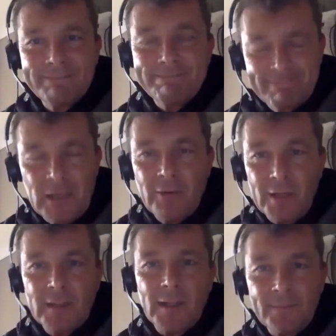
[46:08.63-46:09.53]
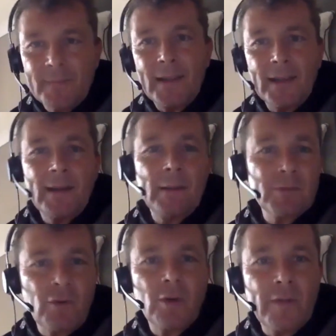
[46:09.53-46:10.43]
You're right there. Yeah, I
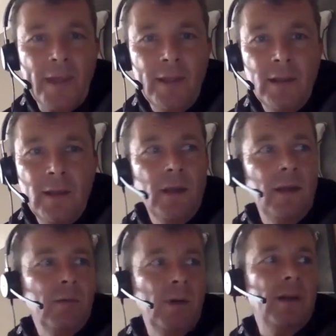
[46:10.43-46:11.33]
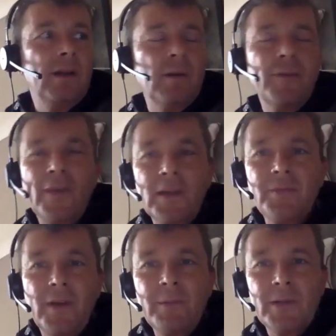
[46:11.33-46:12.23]
was wrong there. Well, thanks
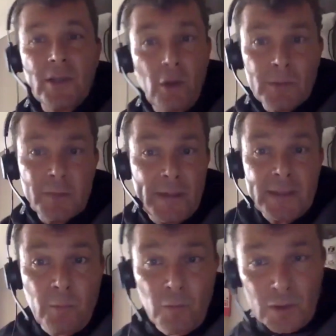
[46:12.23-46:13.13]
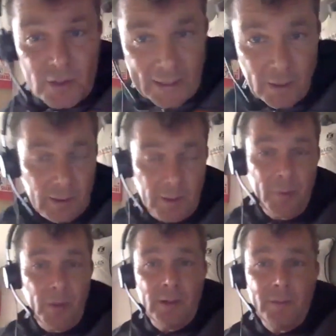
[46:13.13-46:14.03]
very much. It almost makes it worse. And I got to the
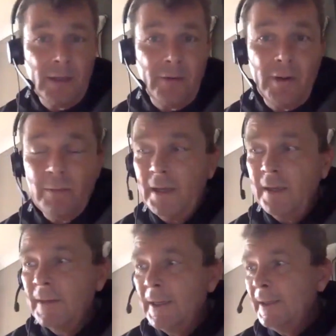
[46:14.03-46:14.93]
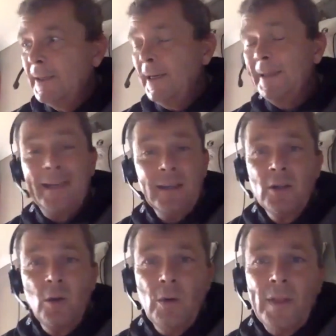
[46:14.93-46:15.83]
point in my career where I didn't
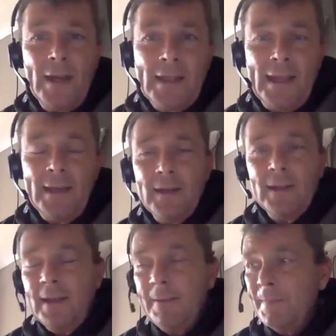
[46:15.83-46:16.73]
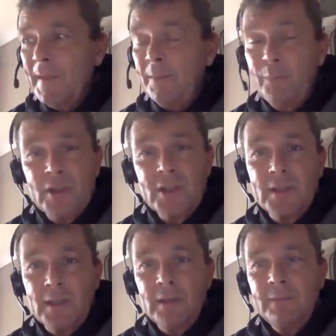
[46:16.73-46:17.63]
go there again. At Bristol,